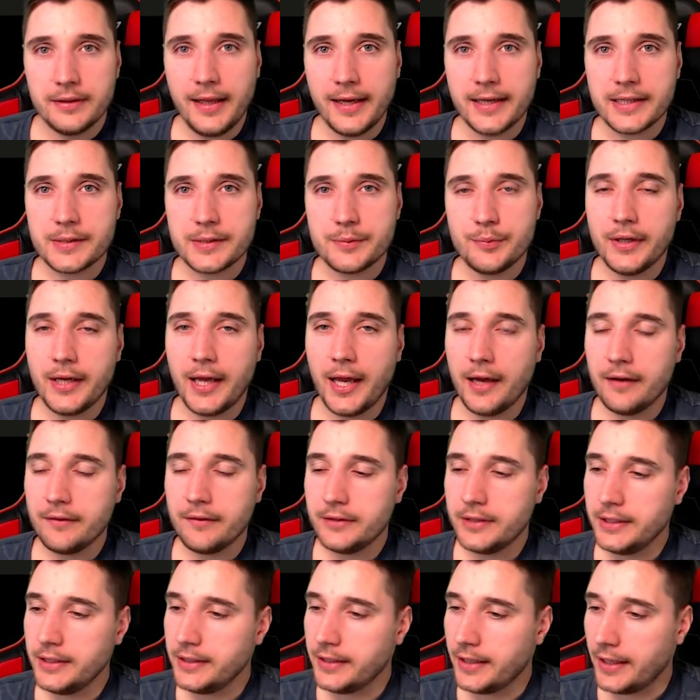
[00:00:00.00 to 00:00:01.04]
Next we
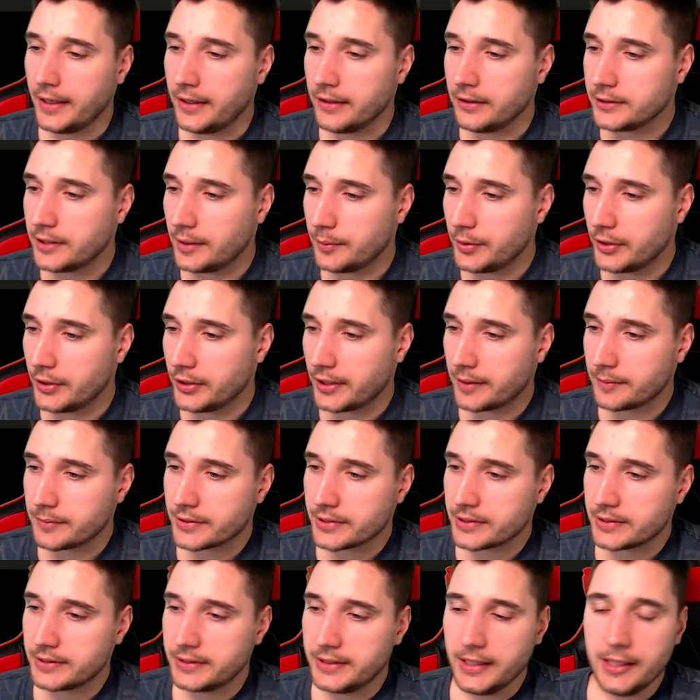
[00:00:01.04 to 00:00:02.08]
have the
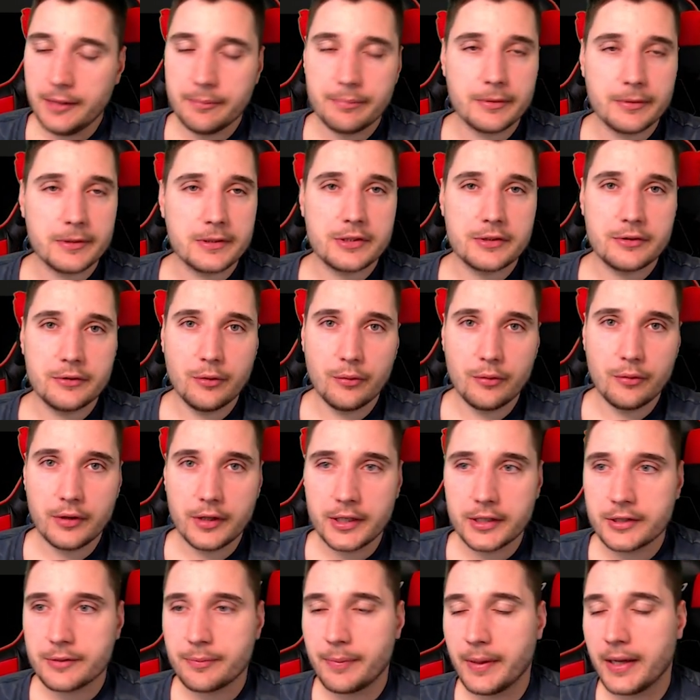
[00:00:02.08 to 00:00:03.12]
LWM's Deep Storage.